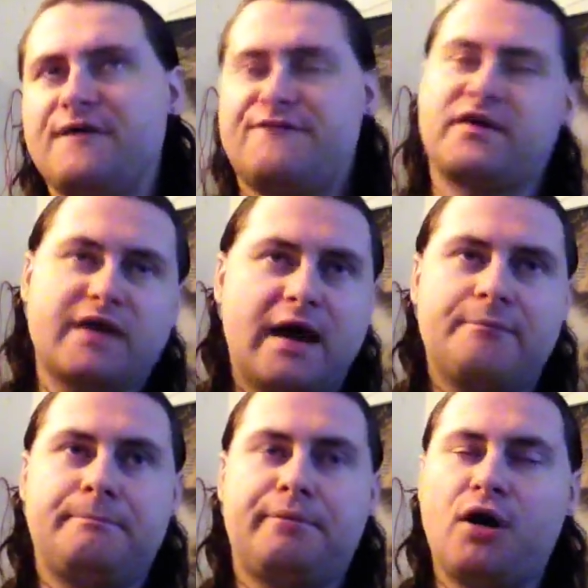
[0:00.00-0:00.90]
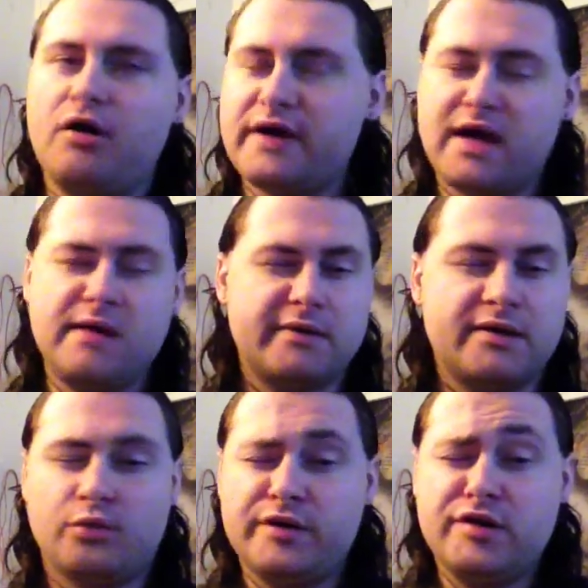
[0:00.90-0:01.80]
not forget Paul
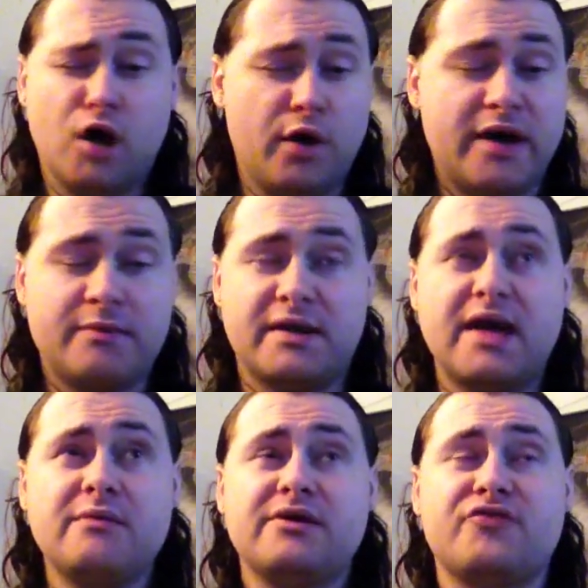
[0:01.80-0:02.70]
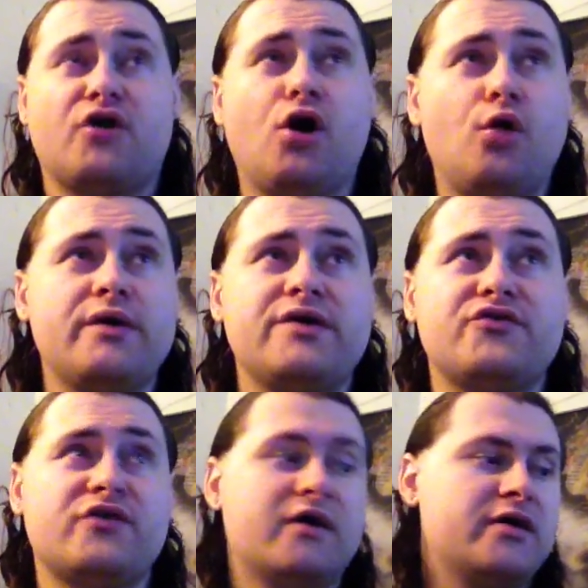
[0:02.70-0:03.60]
Heyman, we know Heyman. Heyman has
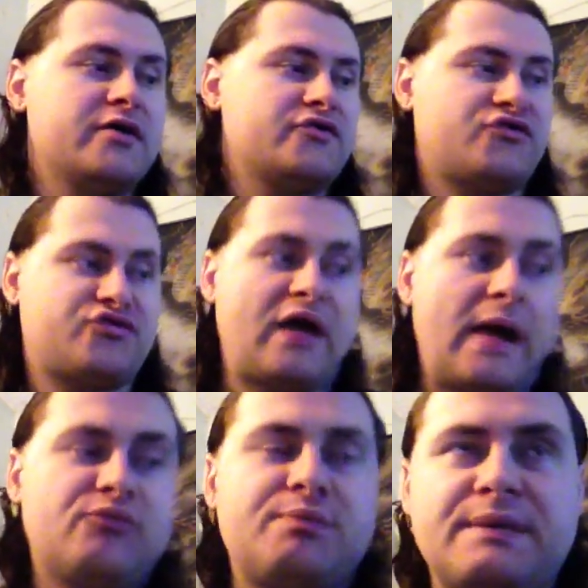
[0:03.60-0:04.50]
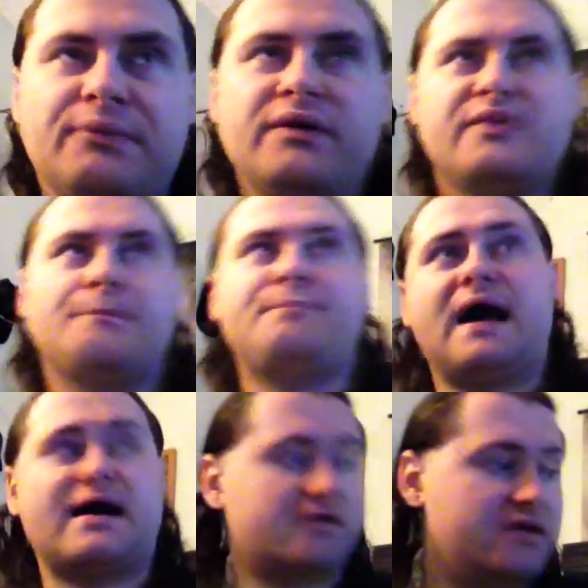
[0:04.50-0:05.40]
always stabbed people in the
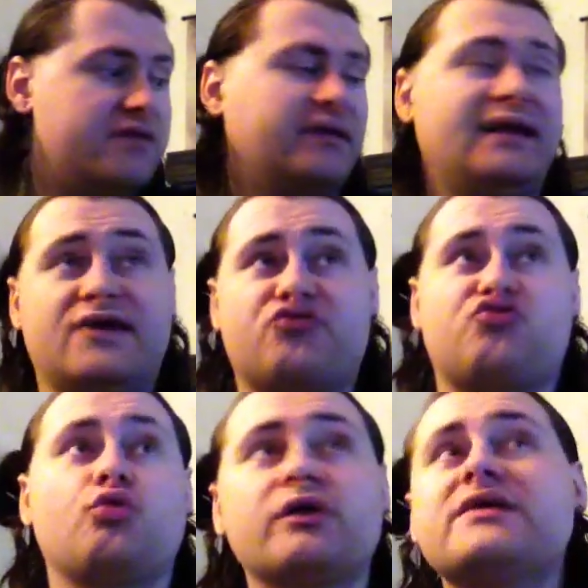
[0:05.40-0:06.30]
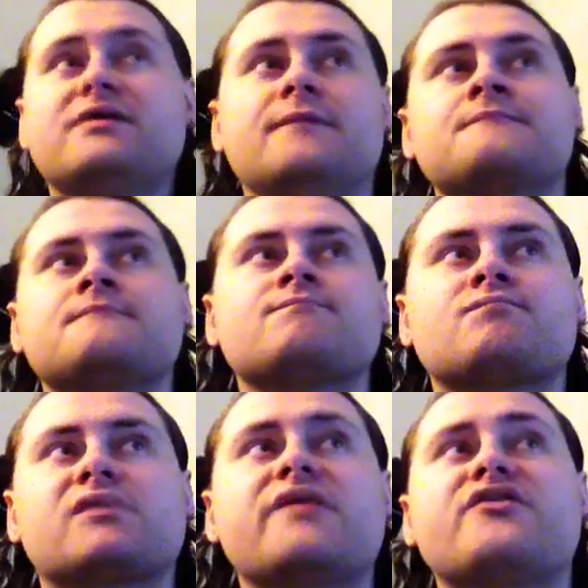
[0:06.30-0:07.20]
back in the last 20
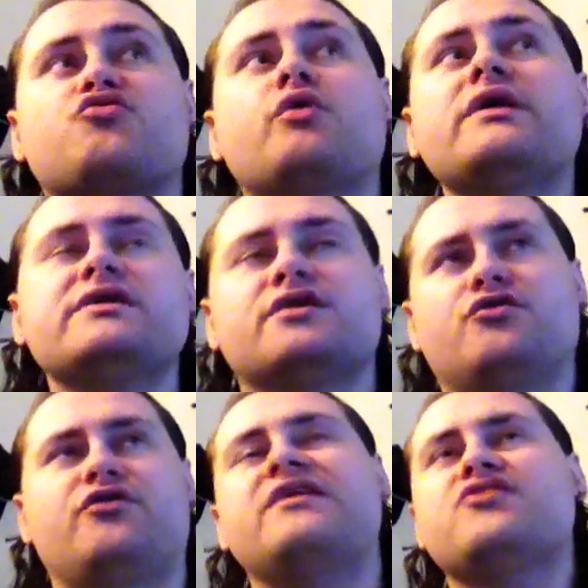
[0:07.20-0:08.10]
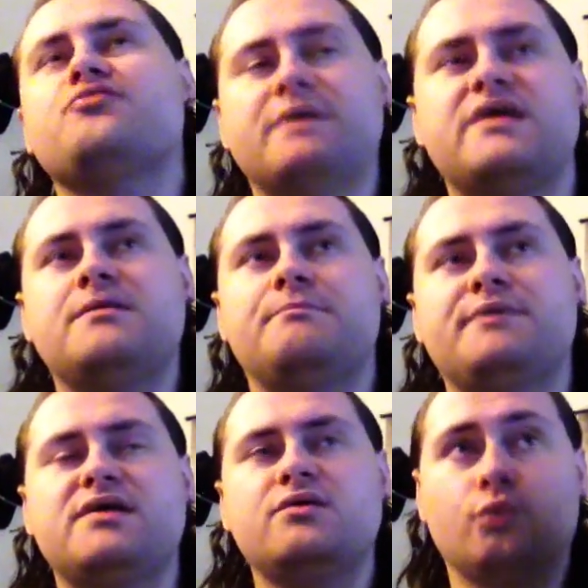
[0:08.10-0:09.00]
in the 20 years that he's been in
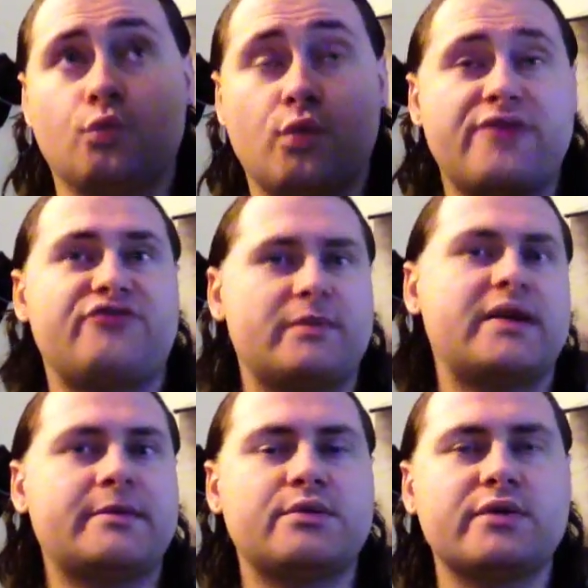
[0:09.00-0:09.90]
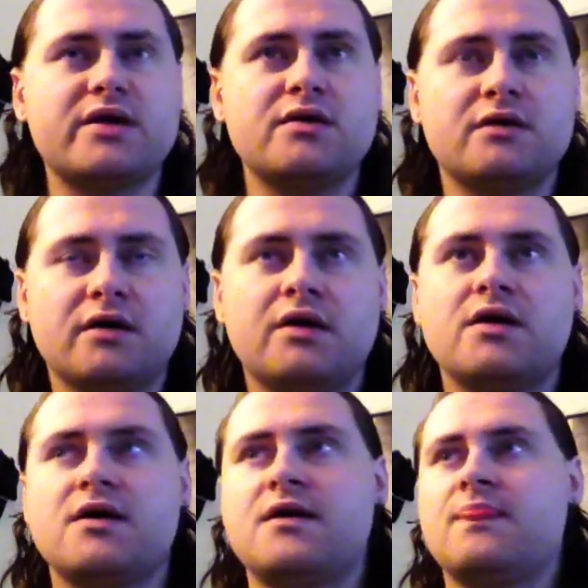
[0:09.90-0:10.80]
been with WWE.
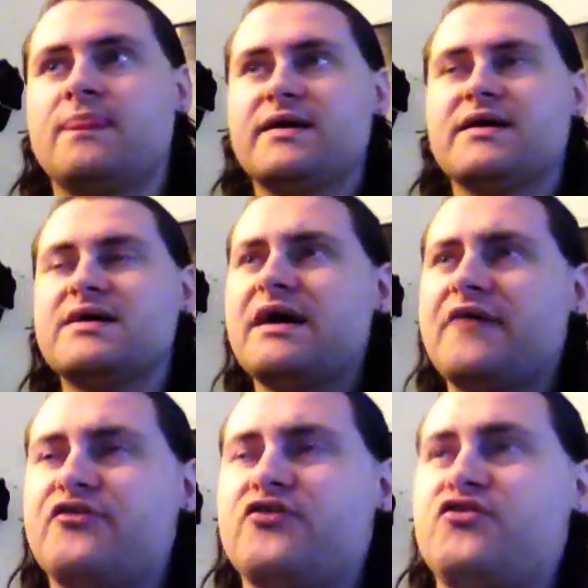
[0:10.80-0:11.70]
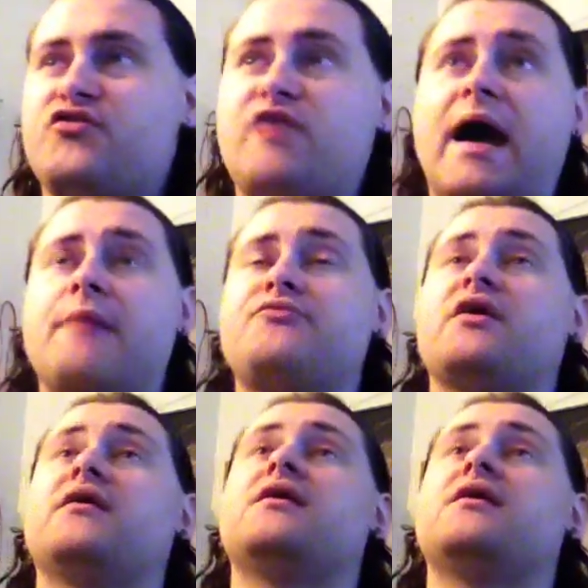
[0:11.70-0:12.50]
He has stabbed